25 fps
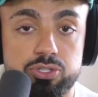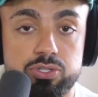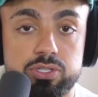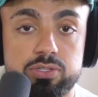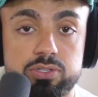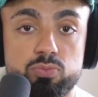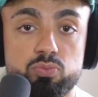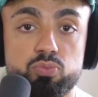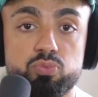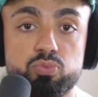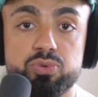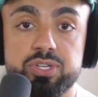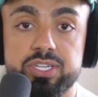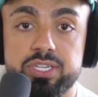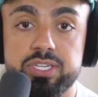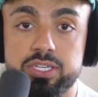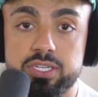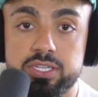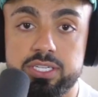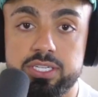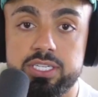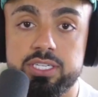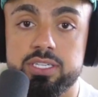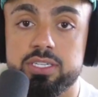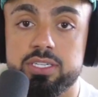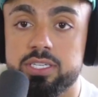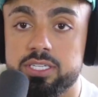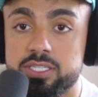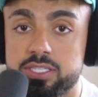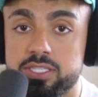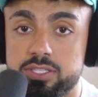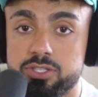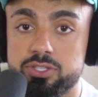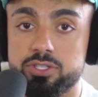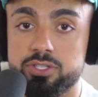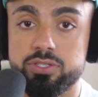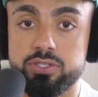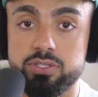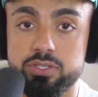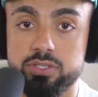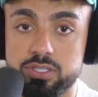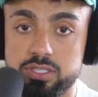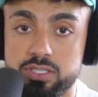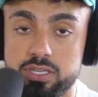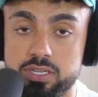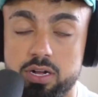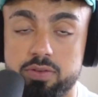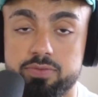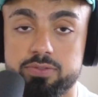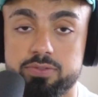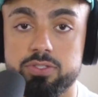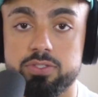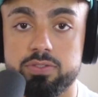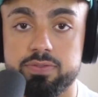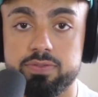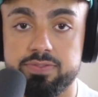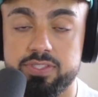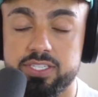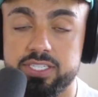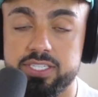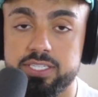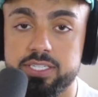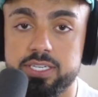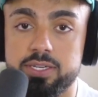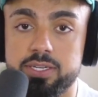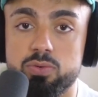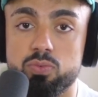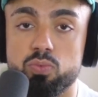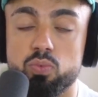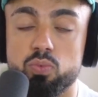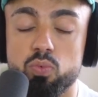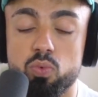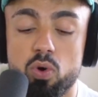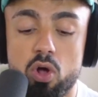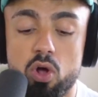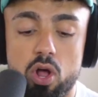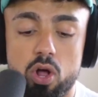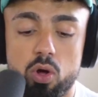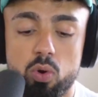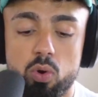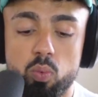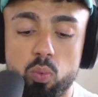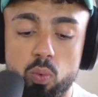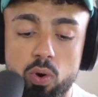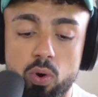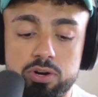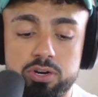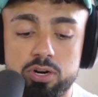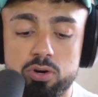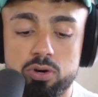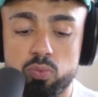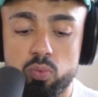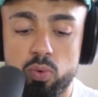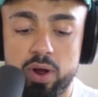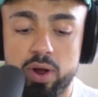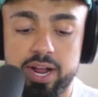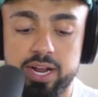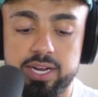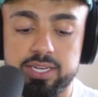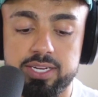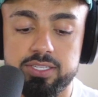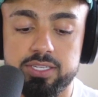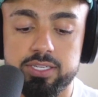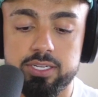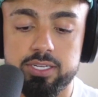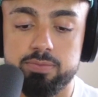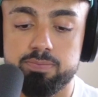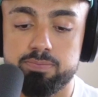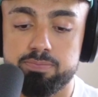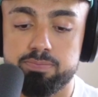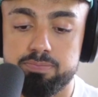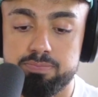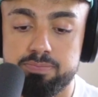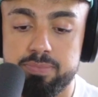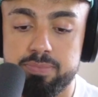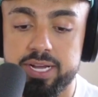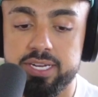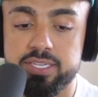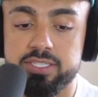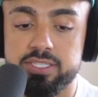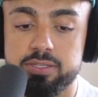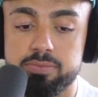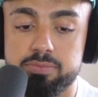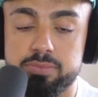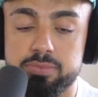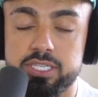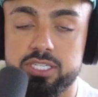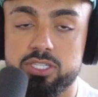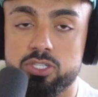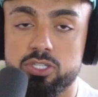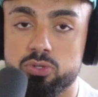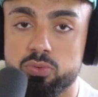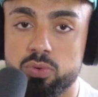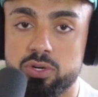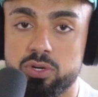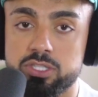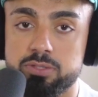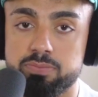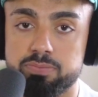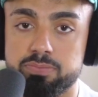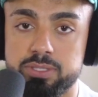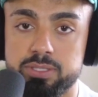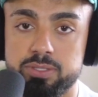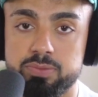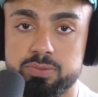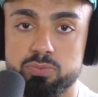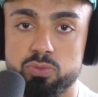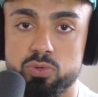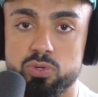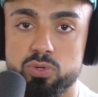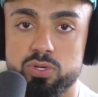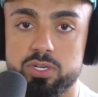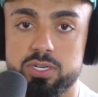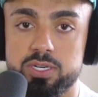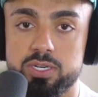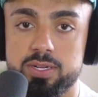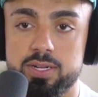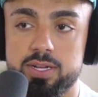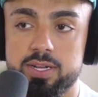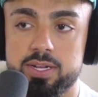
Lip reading: you to really listen to yourself and to thinking, what are ways I can make somebody trust me more?